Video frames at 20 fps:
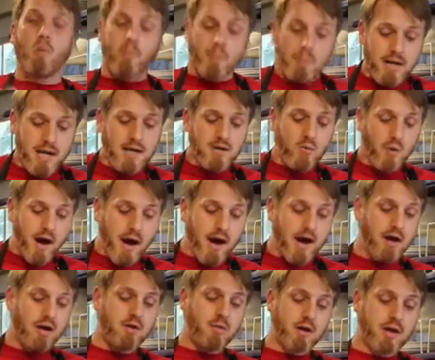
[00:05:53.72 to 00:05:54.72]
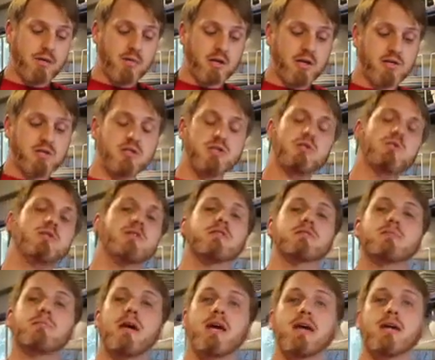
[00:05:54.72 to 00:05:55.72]
Meanwhile, what I'm gonna do
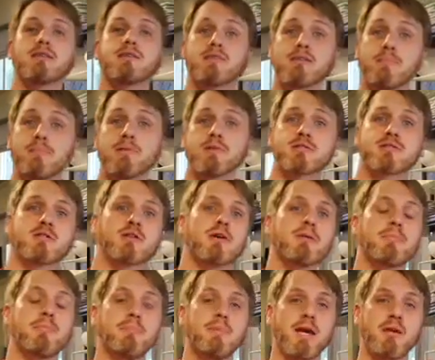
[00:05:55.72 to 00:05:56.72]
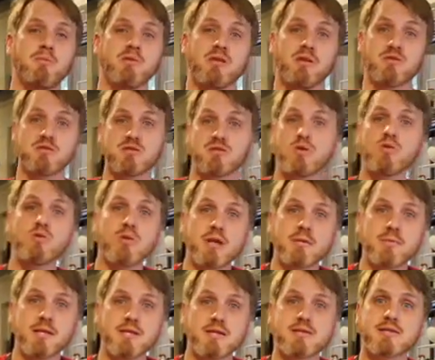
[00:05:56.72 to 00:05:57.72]
is make a simple syrup made with those 2
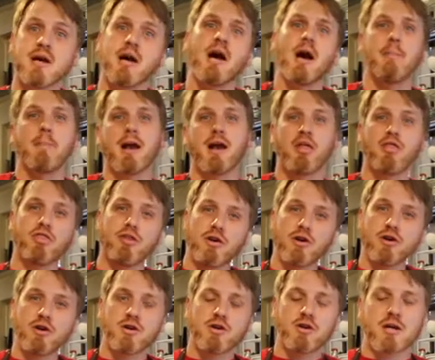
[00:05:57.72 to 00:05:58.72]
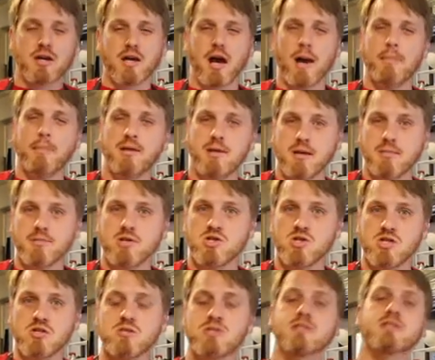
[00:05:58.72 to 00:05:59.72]
lemons, about 1/3 cup of lemon
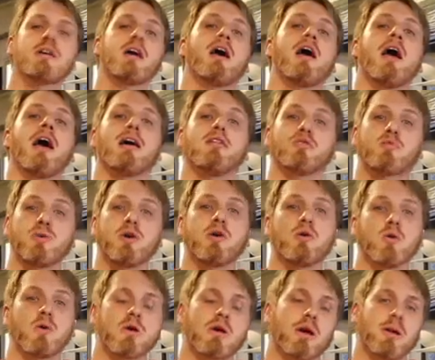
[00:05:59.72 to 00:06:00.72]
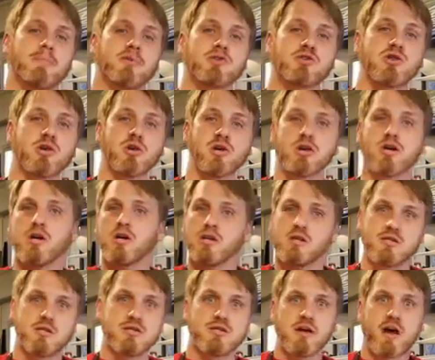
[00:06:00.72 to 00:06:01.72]
juice, and 3/4 cup of sugar.
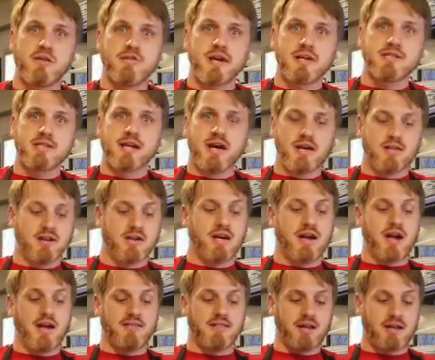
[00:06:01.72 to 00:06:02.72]
Dissolve that together, and